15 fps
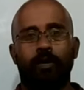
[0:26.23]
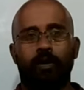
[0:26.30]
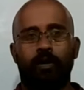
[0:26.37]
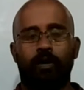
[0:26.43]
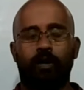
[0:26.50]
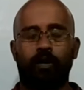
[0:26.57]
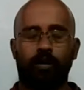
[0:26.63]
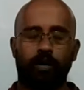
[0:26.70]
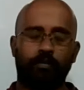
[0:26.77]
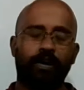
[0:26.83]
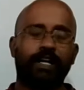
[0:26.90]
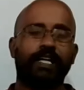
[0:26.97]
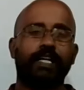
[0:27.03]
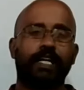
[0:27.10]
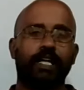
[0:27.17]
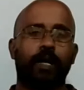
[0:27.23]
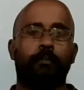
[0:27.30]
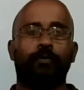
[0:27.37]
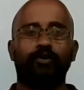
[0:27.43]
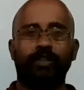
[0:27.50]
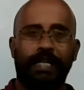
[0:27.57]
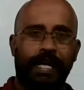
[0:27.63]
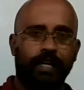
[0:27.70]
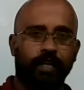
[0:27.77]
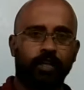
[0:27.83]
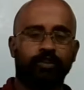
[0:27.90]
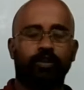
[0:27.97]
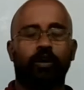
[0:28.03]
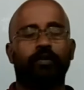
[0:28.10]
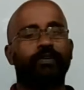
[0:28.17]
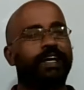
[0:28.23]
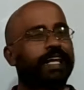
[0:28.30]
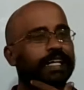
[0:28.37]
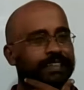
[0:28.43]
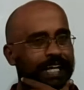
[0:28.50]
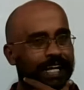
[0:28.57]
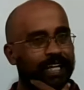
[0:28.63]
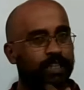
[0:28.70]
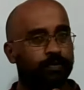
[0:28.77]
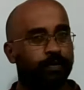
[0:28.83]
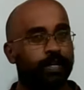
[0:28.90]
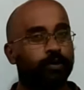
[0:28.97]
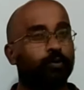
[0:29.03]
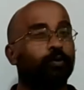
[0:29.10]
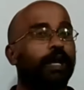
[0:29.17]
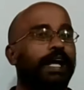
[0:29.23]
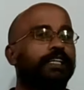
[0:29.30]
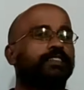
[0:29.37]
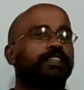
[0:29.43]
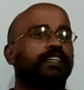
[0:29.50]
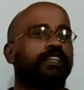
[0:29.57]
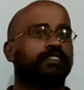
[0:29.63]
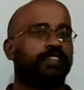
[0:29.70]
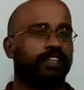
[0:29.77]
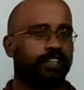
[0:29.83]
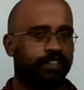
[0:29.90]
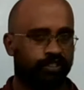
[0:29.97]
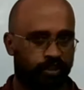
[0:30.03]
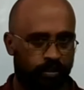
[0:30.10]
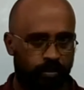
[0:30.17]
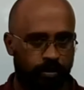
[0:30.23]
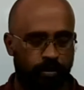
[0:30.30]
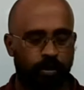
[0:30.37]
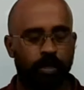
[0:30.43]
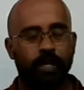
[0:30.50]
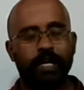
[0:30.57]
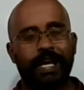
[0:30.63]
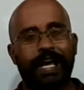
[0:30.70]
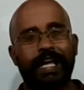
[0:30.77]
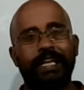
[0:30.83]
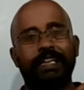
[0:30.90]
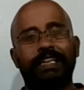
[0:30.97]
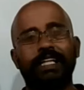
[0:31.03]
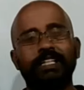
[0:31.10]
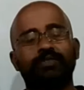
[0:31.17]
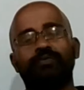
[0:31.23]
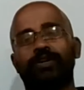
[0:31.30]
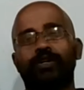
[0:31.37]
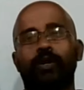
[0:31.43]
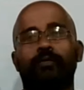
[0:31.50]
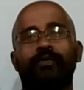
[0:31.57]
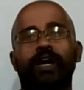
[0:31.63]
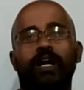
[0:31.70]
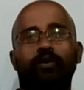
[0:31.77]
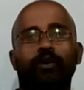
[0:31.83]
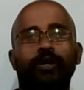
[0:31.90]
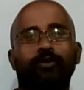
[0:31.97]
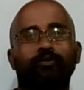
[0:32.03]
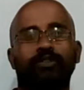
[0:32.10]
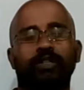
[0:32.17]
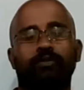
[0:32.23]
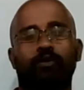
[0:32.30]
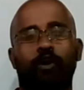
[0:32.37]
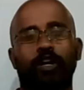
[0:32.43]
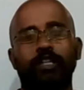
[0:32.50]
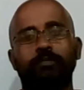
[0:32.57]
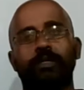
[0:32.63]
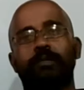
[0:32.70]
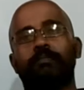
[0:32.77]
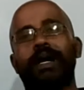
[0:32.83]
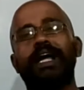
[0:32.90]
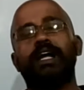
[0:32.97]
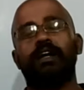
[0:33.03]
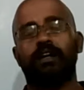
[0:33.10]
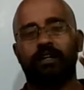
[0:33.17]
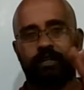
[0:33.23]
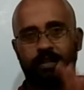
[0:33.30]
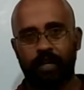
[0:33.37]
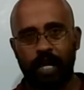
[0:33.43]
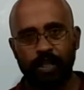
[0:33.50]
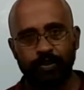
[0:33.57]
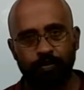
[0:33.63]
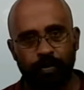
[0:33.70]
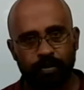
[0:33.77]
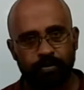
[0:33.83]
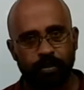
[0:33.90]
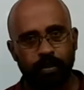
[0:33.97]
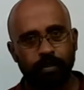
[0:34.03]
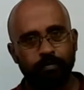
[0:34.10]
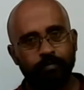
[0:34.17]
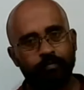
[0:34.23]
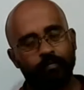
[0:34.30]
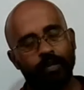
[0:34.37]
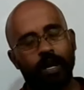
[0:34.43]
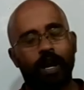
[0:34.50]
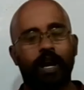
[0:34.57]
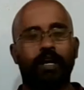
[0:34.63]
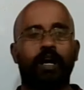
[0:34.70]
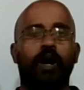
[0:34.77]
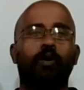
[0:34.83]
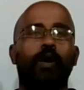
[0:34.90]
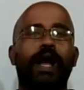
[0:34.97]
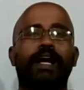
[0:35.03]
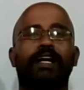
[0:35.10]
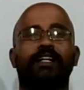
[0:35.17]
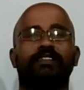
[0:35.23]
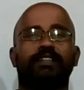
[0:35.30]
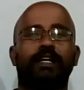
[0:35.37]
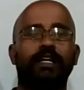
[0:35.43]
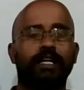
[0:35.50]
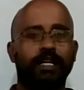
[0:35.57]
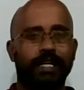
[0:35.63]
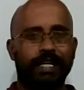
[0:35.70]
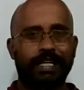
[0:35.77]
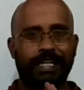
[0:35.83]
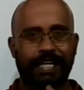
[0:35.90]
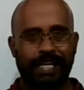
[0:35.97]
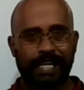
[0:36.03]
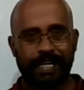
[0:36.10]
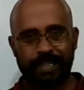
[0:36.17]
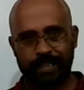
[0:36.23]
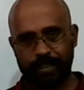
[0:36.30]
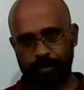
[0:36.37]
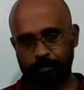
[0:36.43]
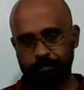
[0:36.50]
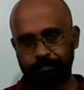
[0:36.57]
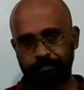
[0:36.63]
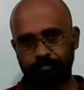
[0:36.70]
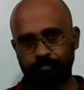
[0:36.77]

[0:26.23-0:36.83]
or vertically opposite angles or various angles when two lines intersect each other. In this video we are going to see what is meant by transversal and how angles are created